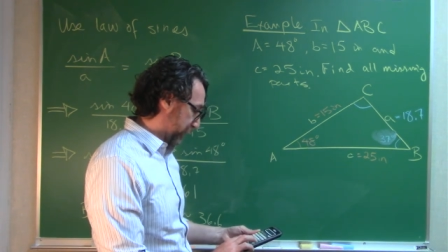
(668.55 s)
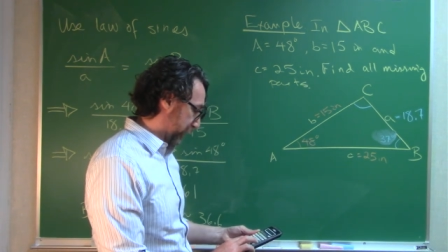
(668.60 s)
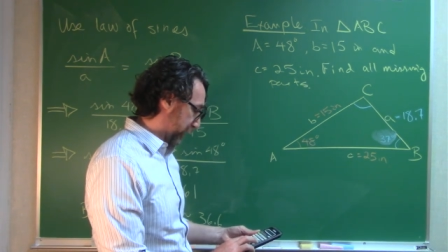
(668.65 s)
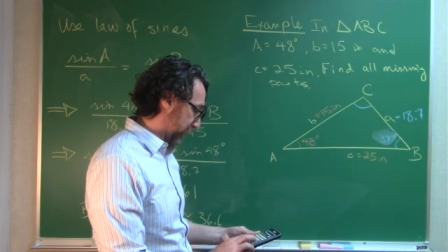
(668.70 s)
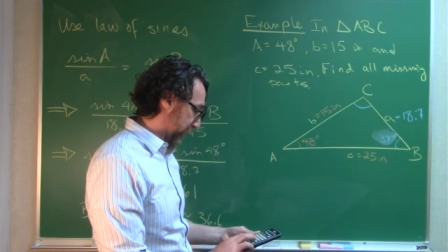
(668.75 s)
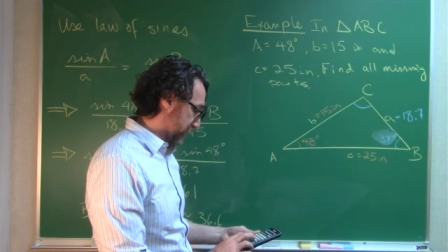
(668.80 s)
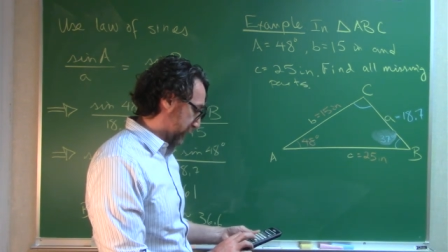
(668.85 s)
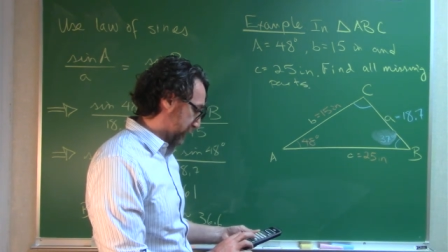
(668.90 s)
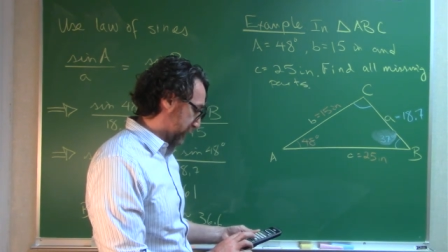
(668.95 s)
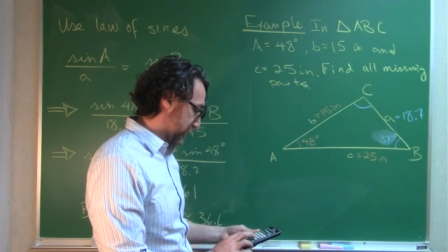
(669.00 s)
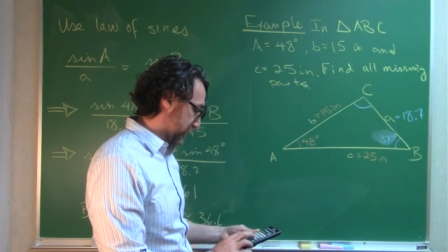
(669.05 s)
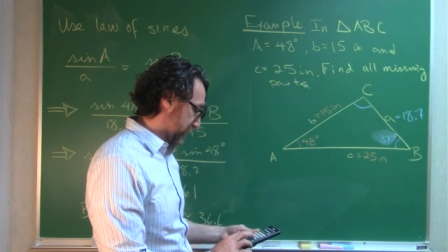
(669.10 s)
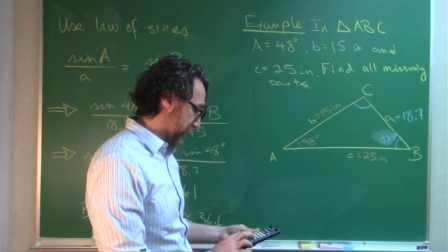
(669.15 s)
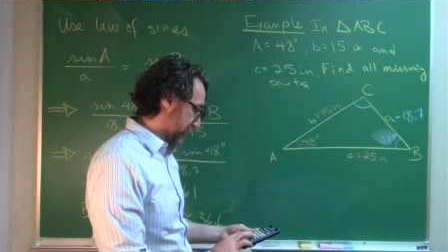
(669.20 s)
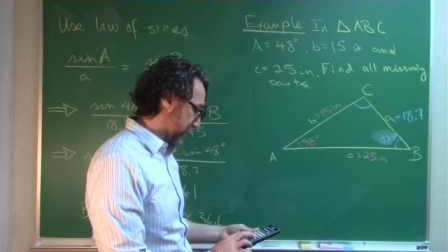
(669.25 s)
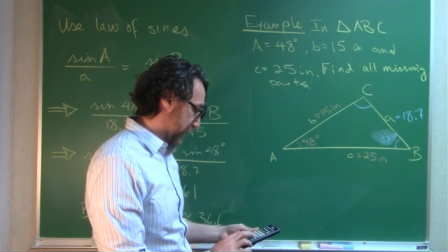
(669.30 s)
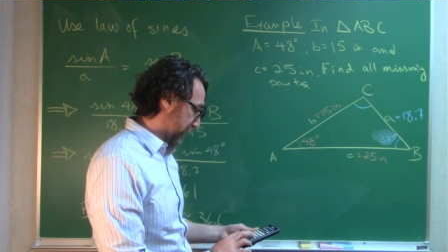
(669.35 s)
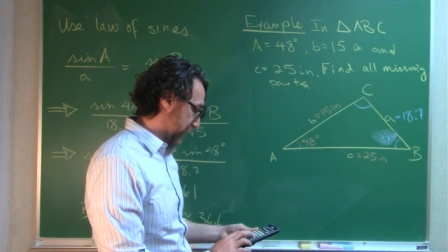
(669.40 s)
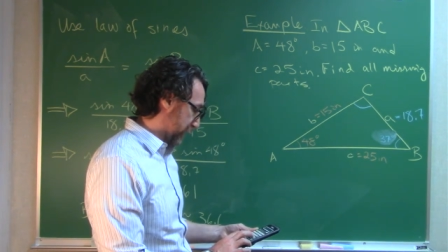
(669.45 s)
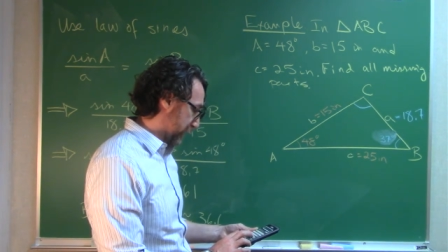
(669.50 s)
plus
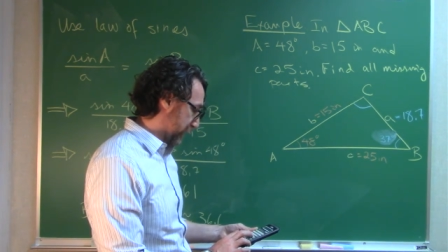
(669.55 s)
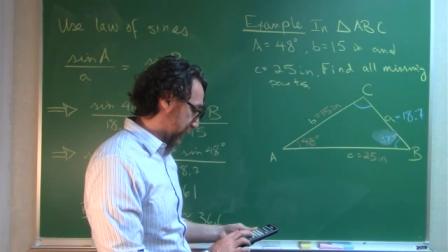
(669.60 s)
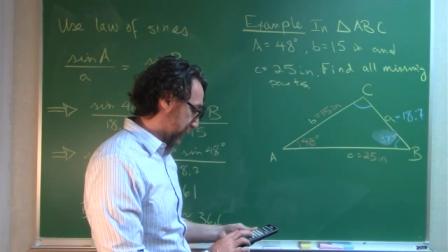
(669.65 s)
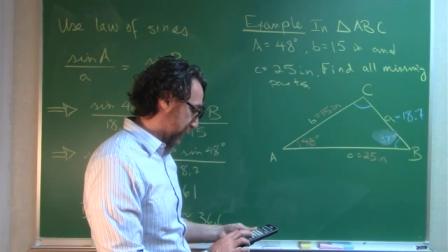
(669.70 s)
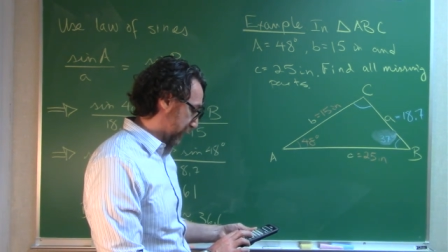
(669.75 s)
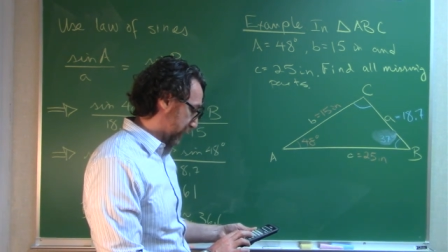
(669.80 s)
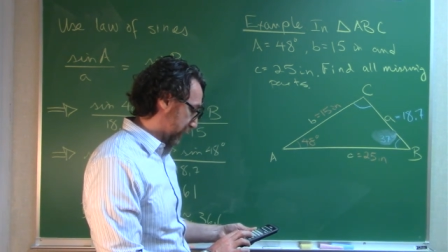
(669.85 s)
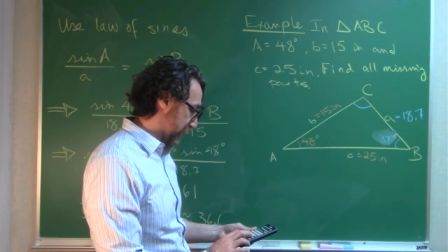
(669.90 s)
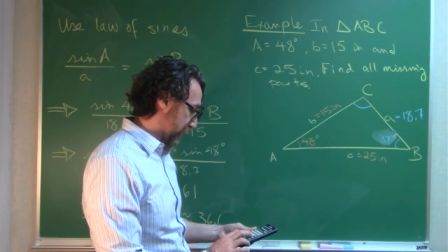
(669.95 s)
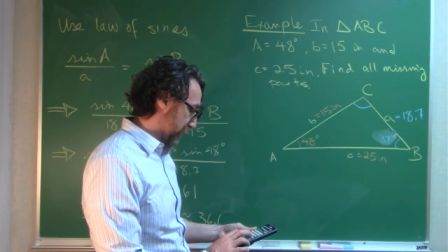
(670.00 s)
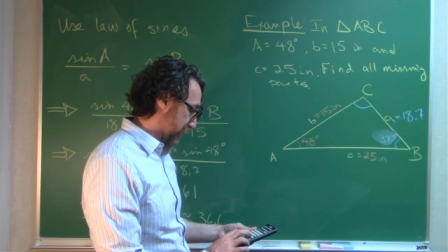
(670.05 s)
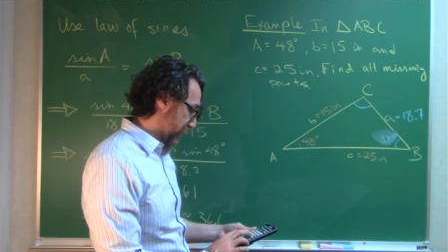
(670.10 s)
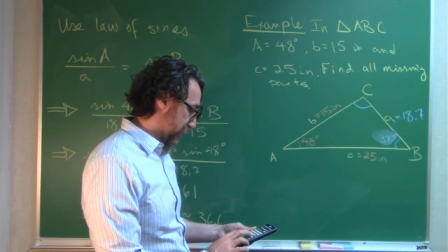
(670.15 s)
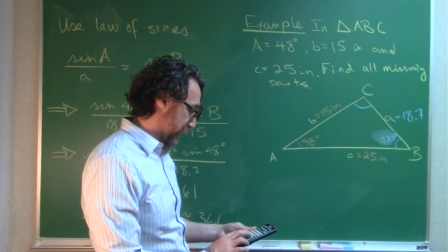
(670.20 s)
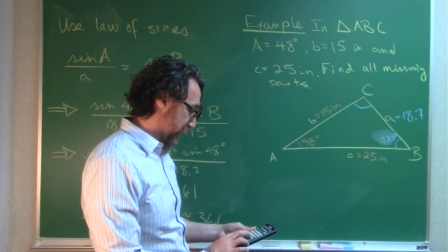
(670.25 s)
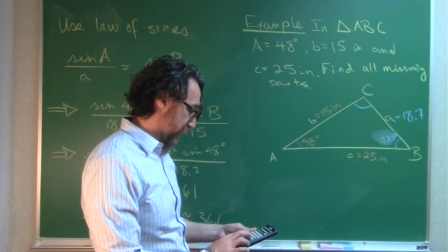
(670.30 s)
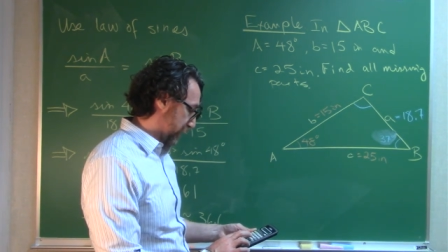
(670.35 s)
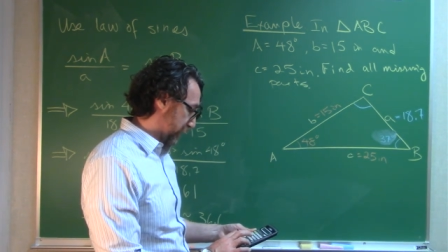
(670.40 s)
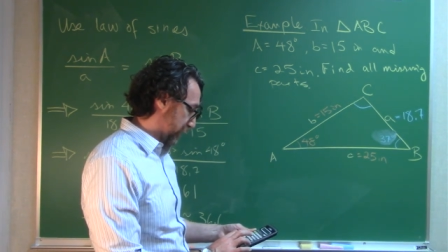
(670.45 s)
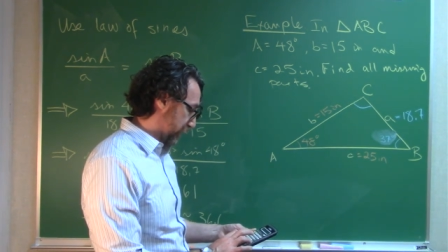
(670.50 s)

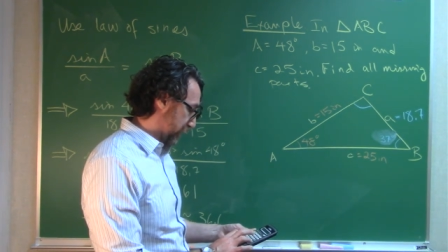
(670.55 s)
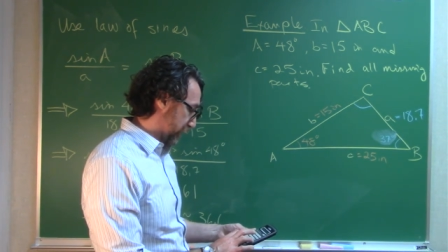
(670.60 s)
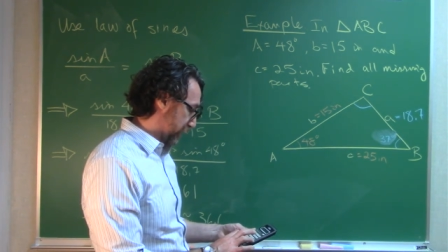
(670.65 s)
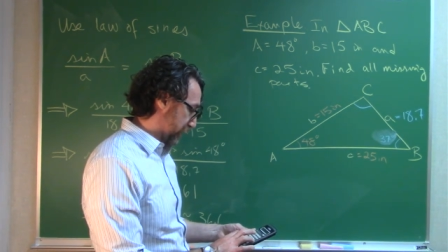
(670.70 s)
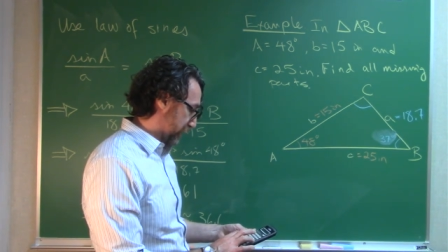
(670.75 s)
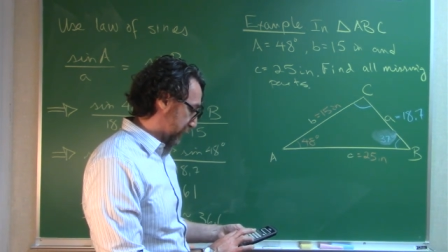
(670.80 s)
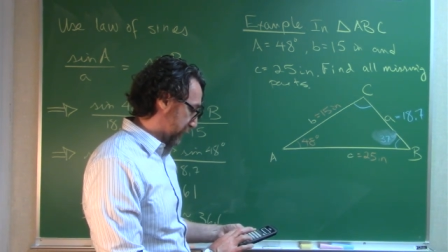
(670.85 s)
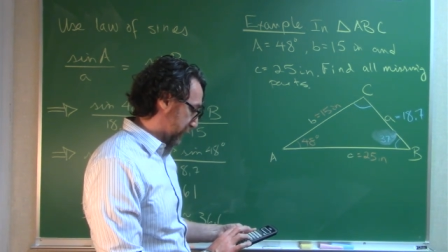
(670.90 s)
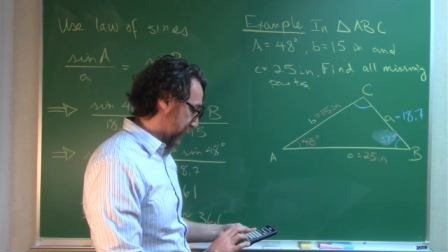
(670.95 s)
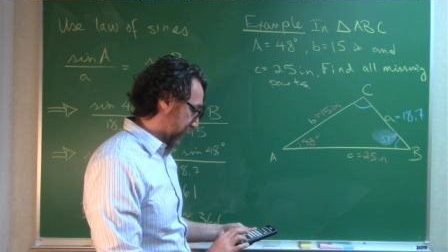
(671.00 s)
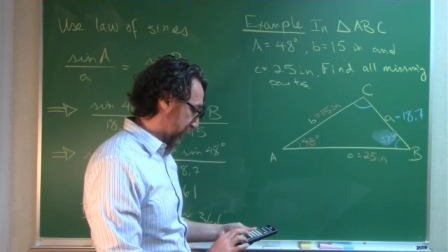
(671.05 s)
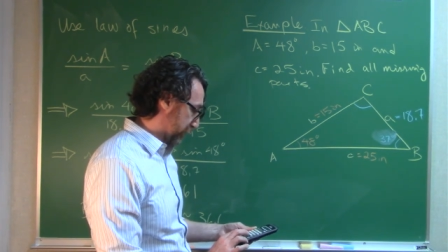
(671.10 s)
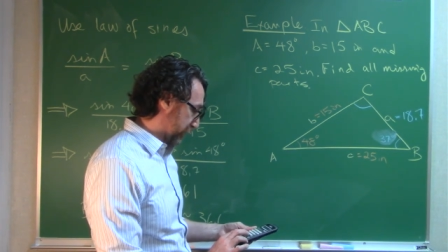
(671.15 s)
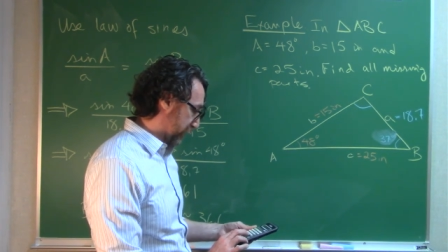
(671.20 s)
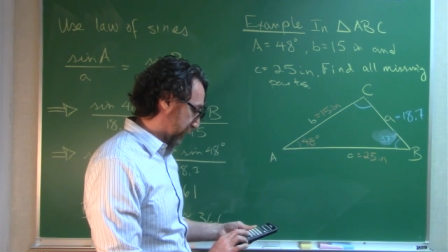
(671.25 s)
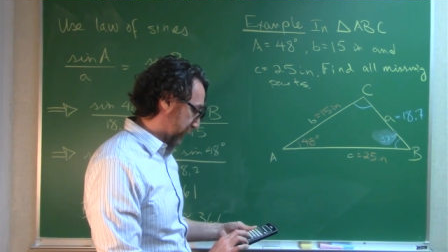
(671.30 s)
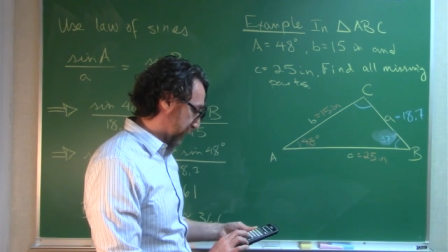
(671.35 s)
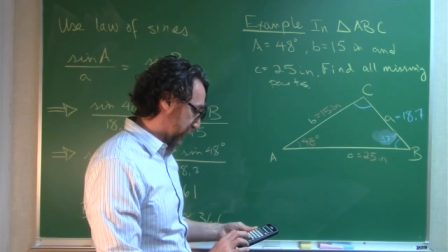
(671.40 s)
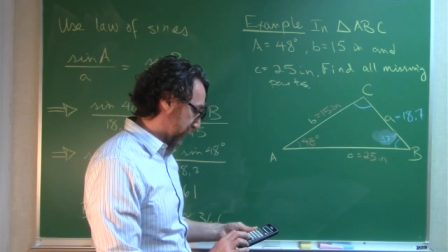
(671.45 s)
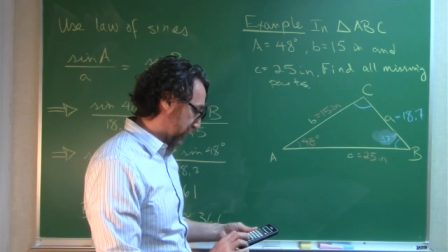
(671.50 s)

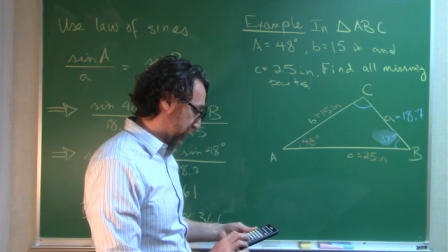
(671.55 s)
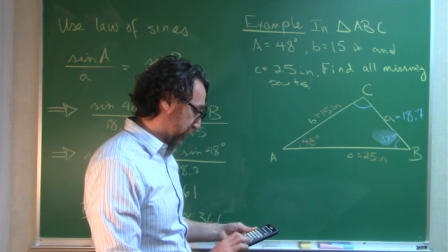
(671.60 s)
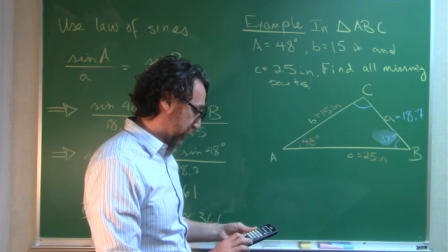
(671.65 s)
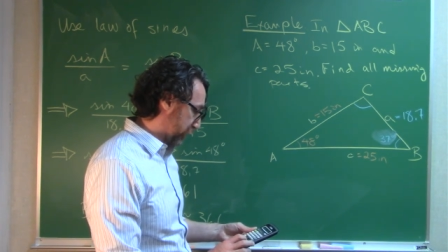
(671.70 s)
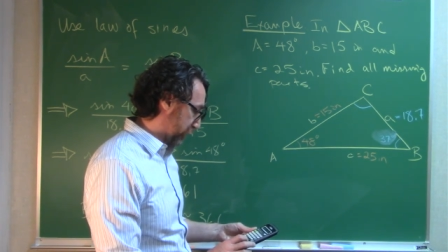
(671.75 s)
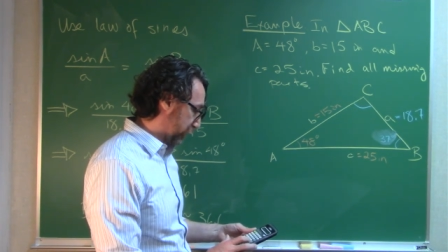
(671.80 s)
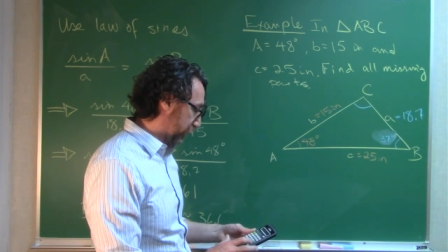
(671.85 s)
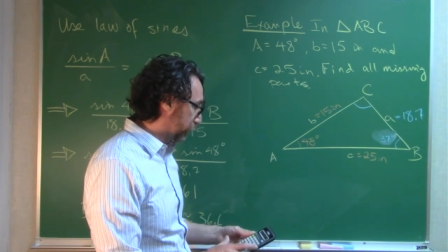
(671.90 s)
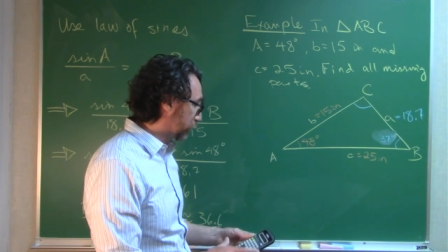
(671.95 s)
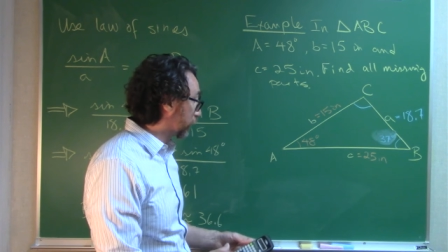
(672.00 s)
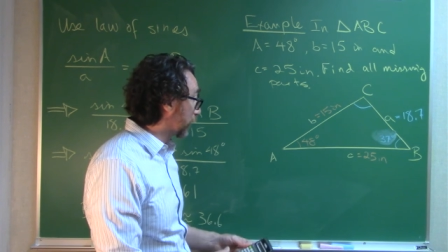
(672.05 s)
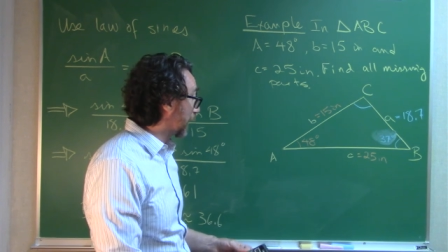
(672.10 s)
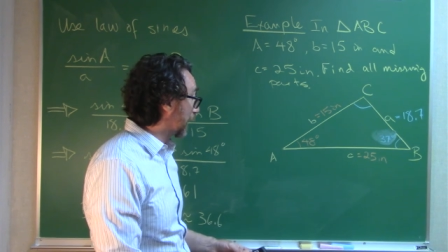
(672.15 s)
37 equals